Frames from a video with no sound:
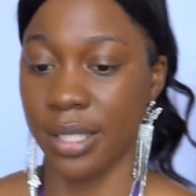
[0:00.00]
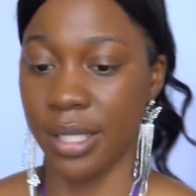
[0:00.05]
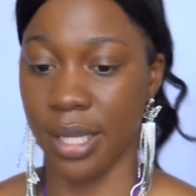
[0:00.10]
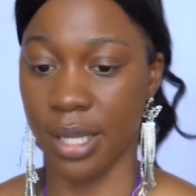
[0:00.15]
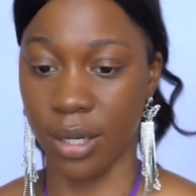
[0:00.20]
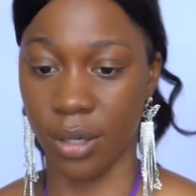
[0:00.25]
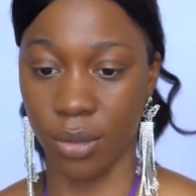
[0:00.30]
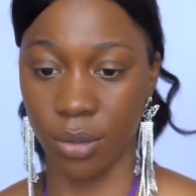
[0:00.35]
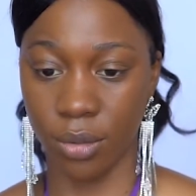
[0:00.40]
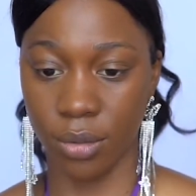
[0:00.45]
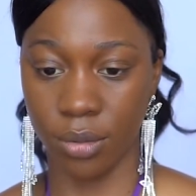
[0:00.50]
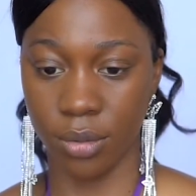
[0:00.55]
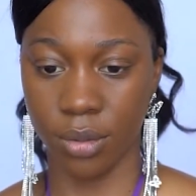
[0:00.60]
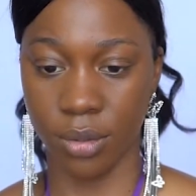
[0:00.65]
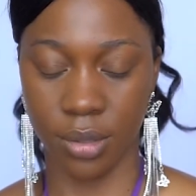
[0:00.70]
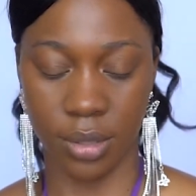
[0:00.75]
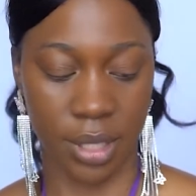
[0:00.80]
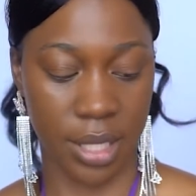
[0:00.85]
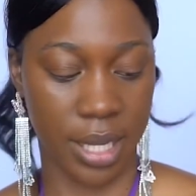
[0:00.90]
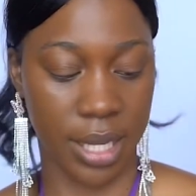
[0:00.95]
yellow
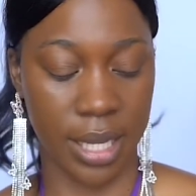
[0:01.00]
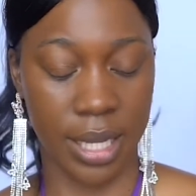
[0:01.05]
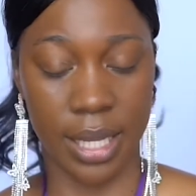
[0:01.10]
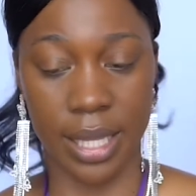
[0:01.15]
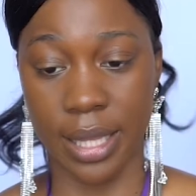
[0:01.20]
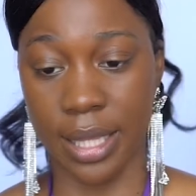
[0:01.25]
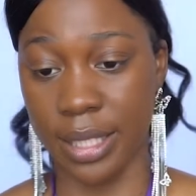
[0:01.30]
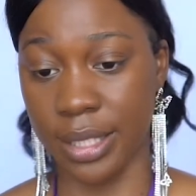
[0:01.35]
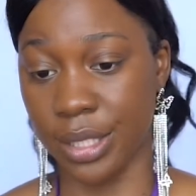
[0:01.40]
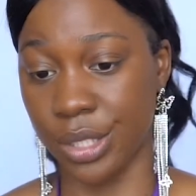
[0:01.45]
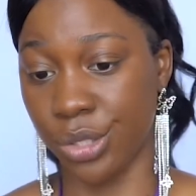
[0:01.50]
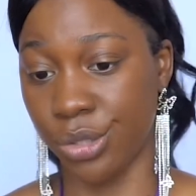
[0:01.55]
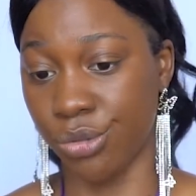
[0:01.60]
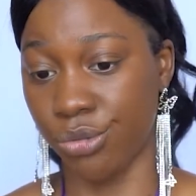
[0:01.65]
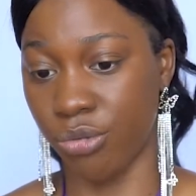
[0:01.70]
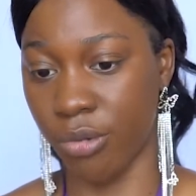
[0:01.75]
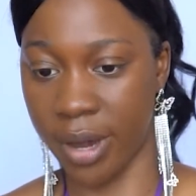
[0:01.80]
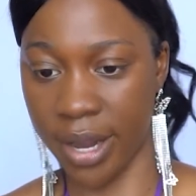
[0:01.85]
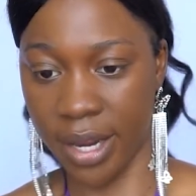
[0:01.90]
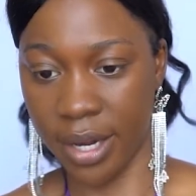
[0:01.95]
and this is
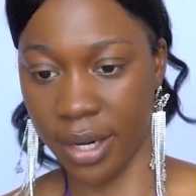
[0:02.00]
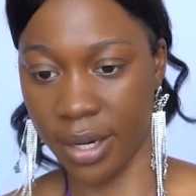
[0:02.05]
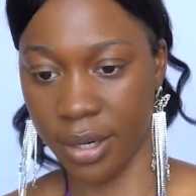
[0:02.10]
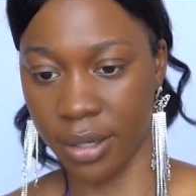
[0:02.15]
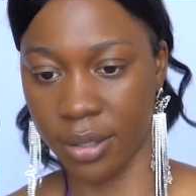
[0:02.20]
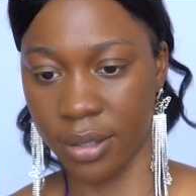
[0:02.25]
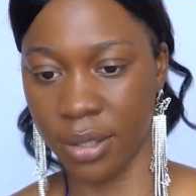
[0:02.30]
red.